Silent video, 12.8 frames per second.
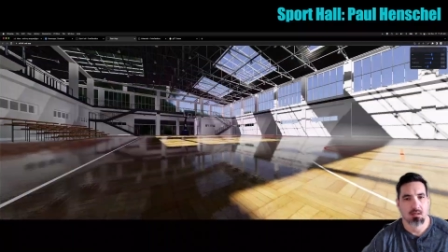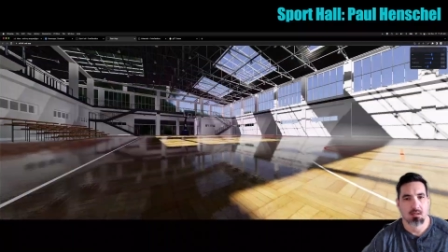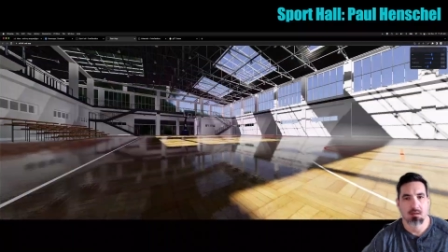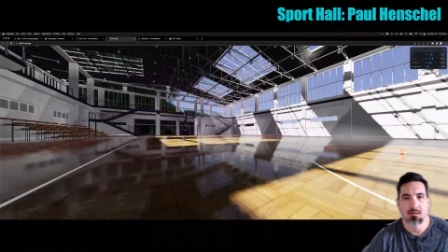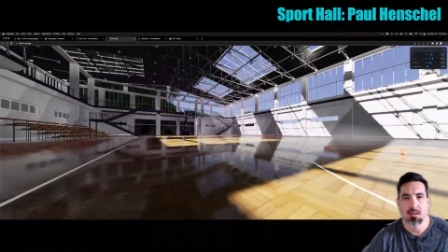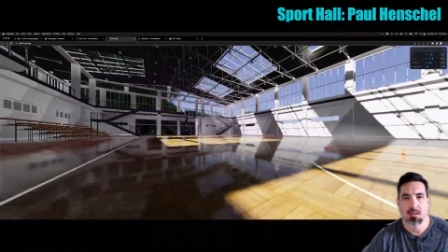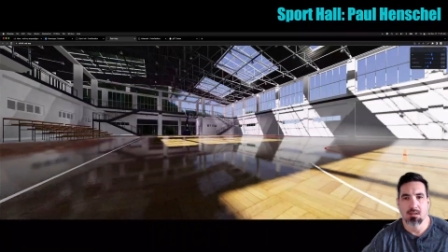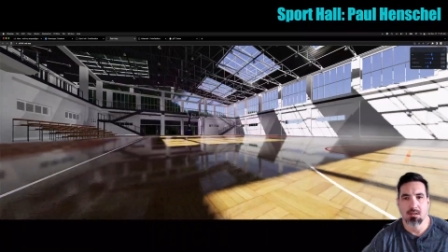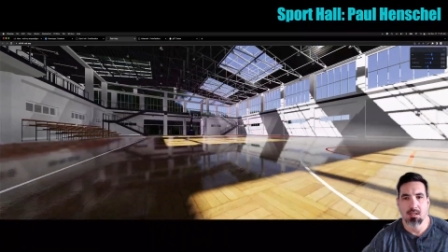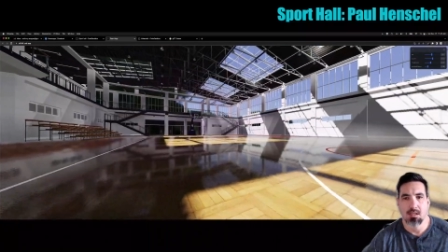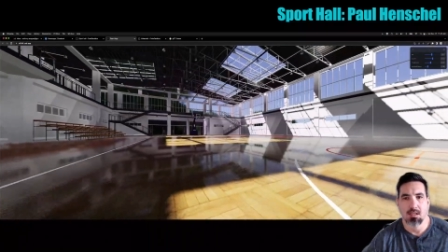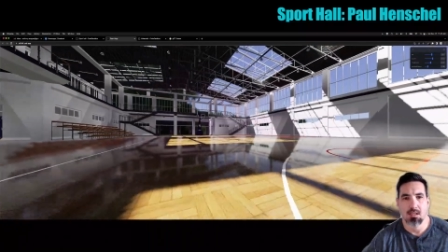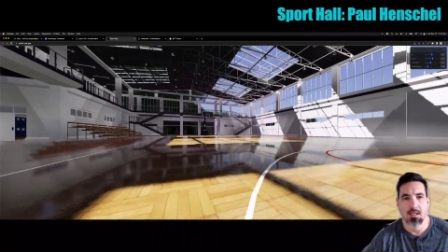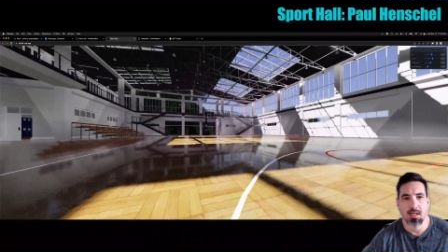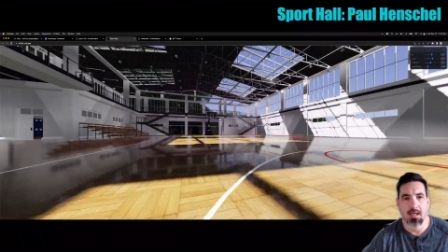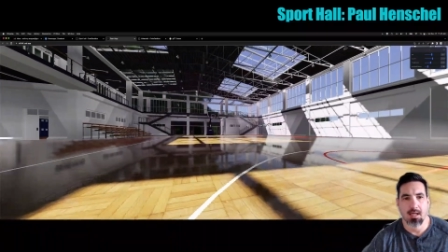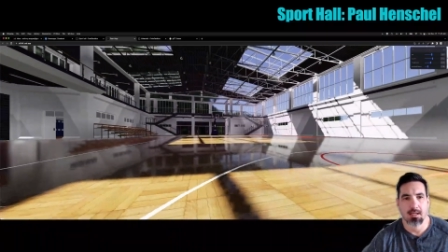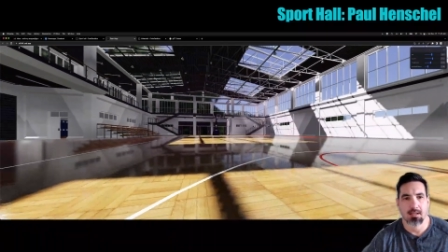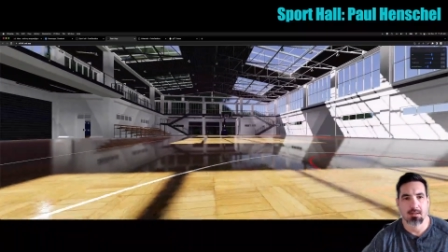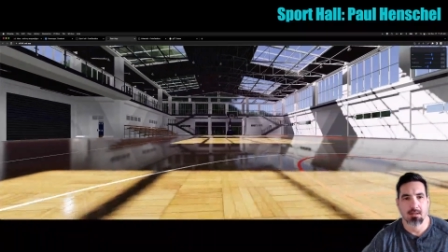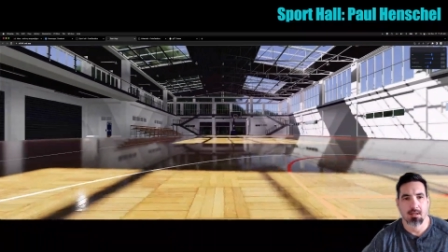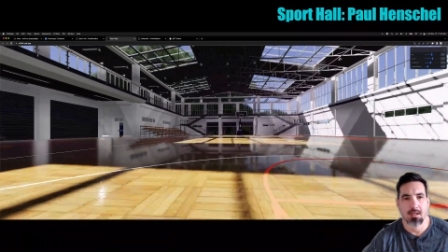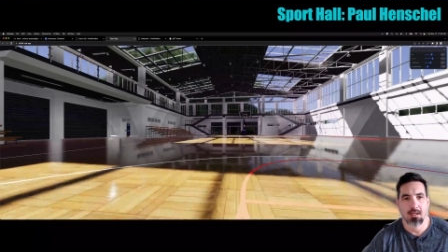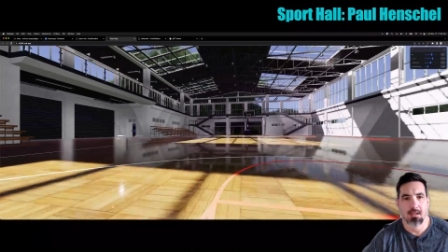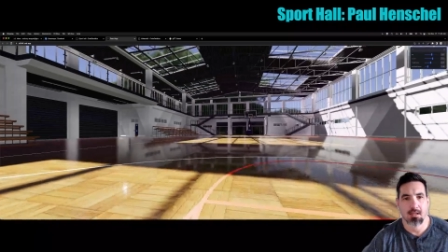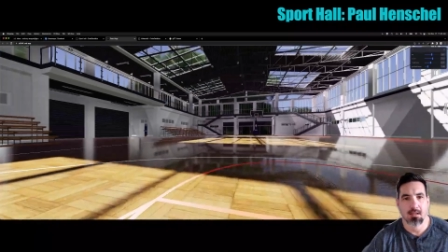You can see that it has
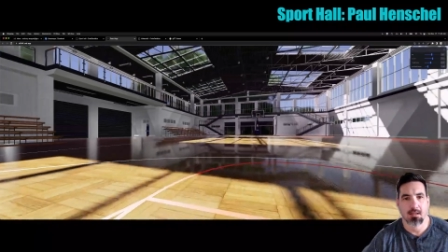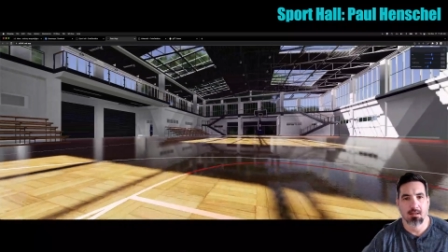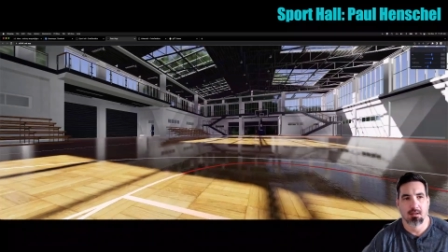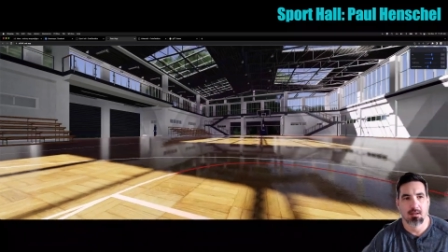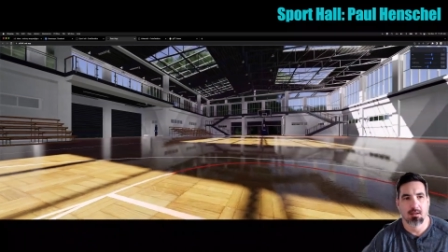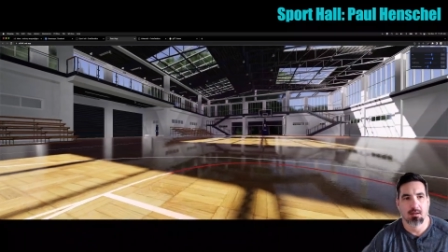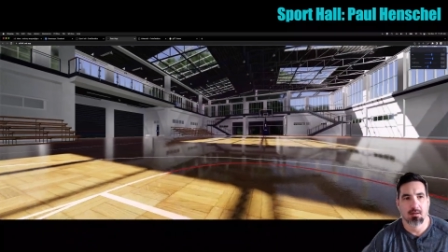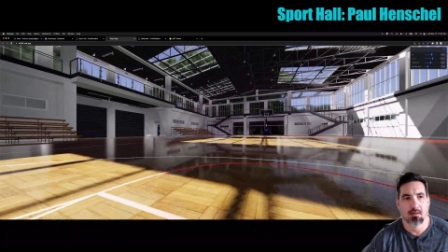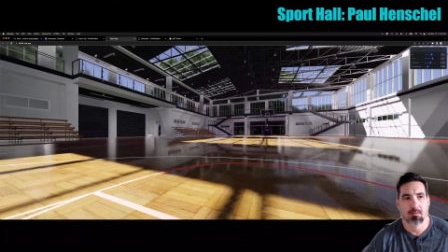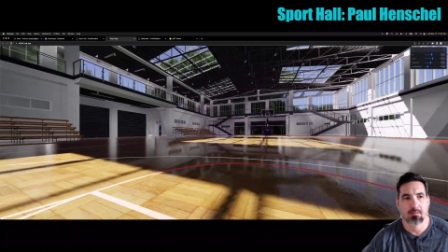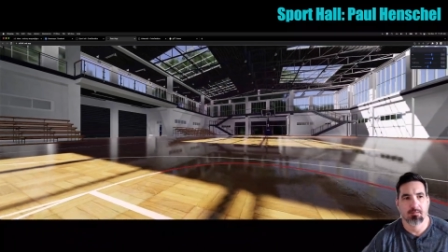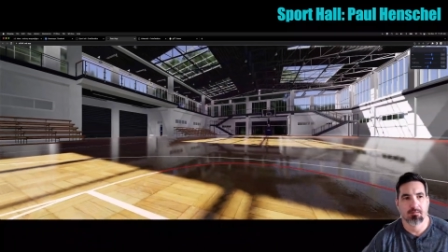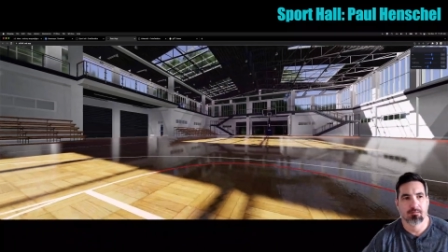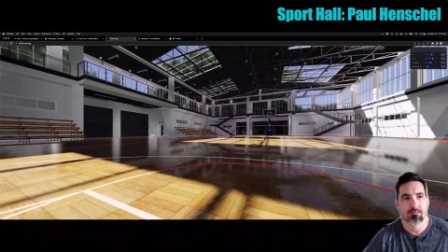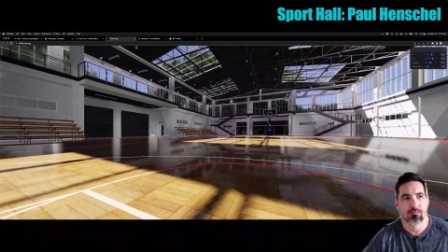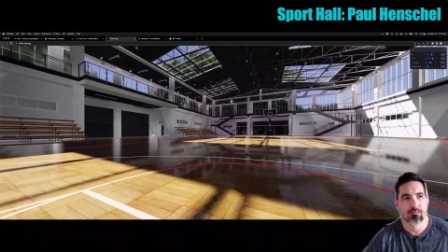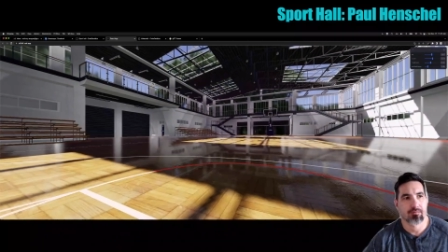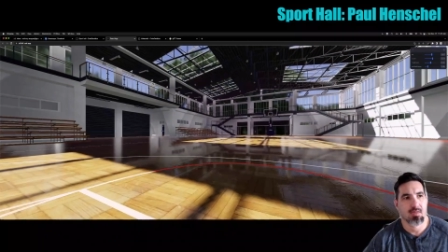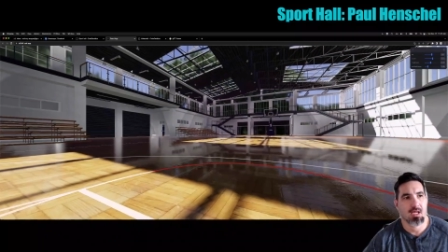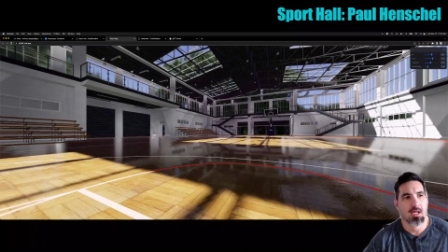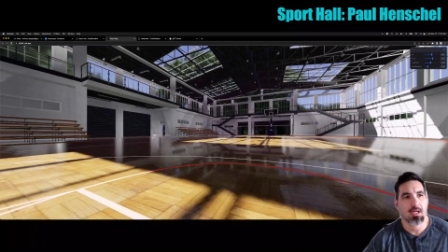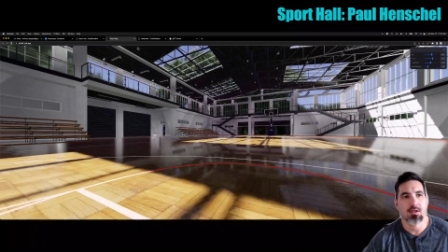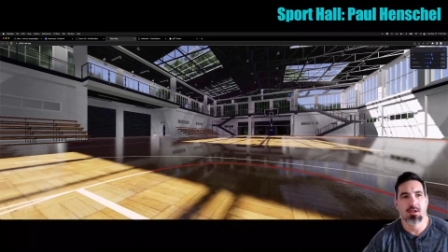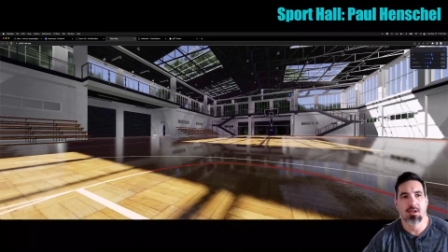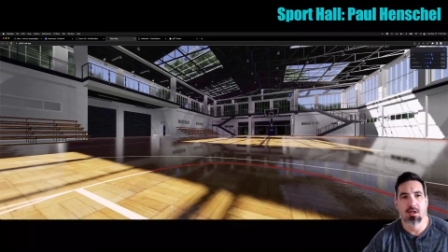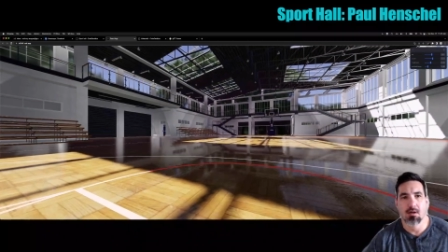a uh,
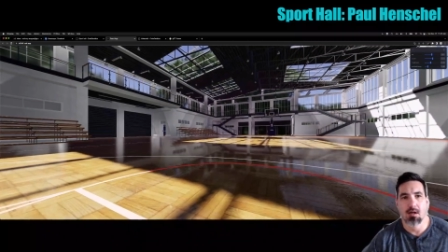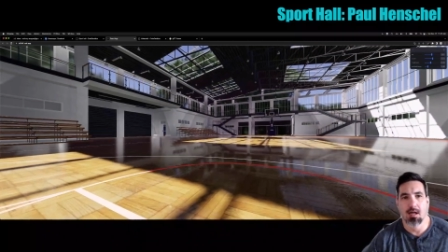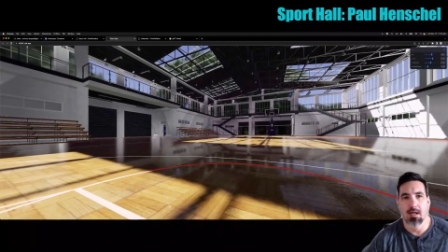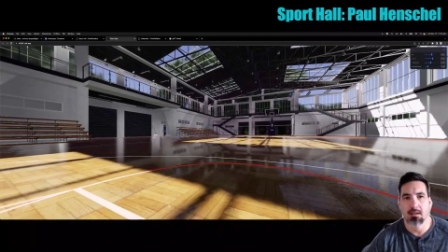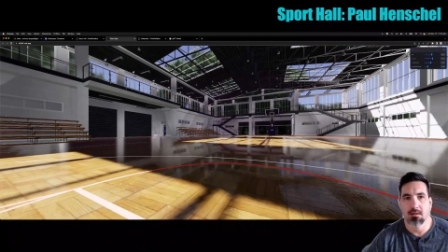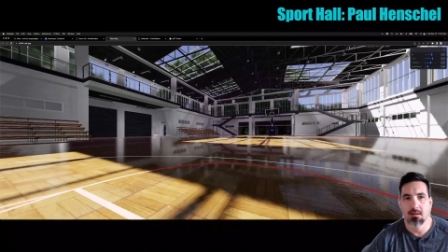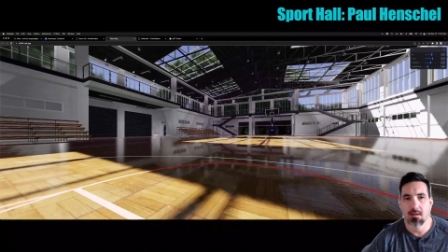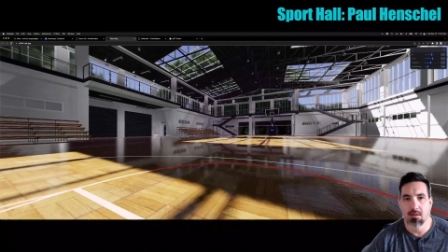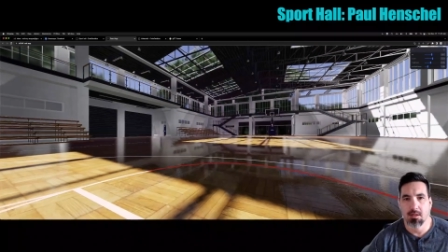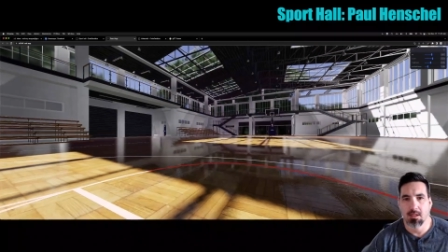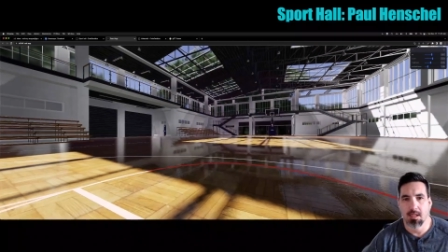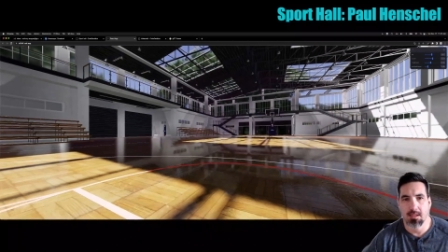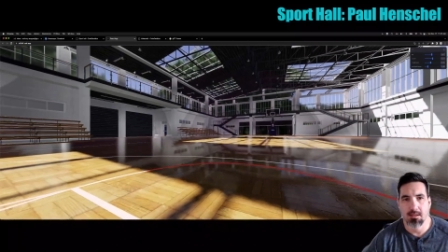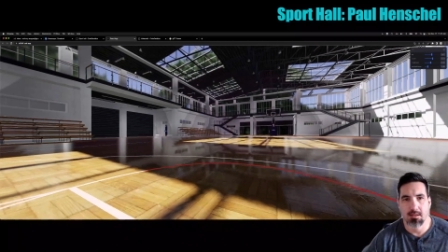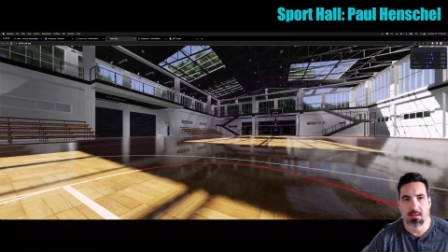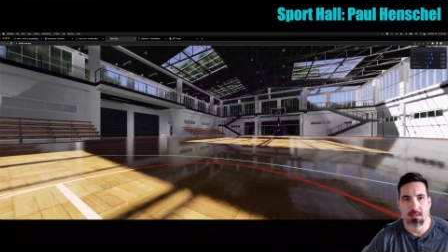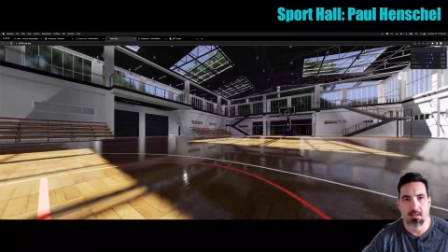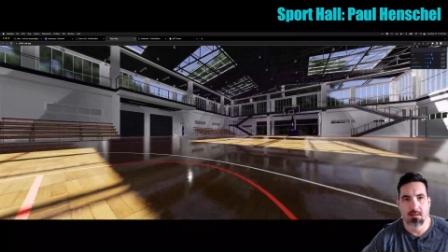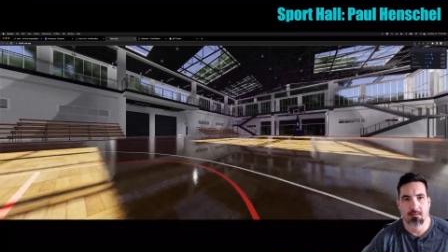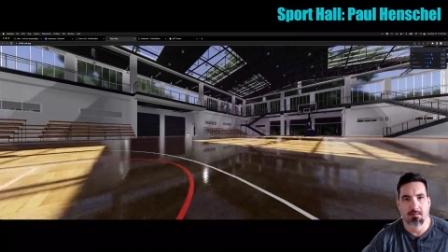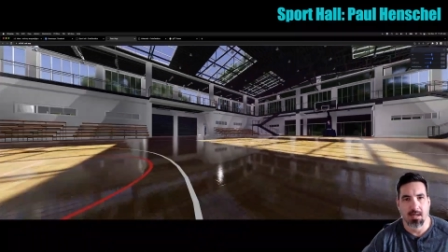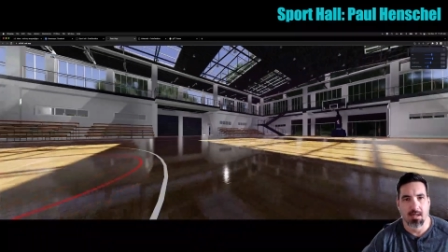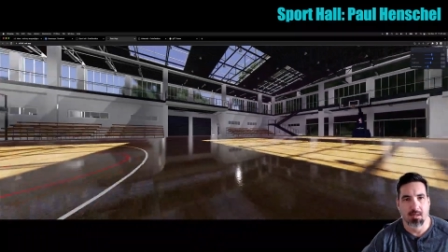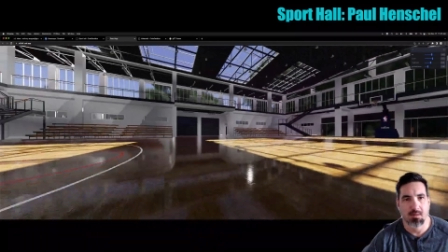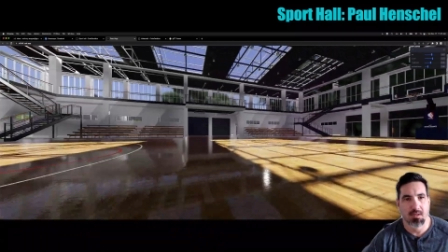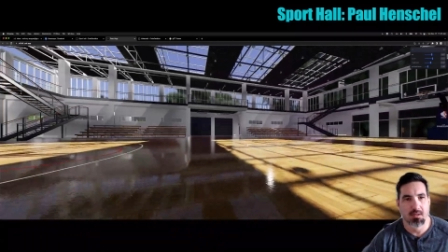H D R I loaded as the
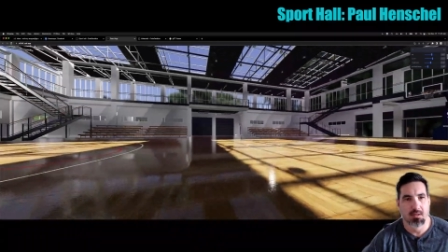environment,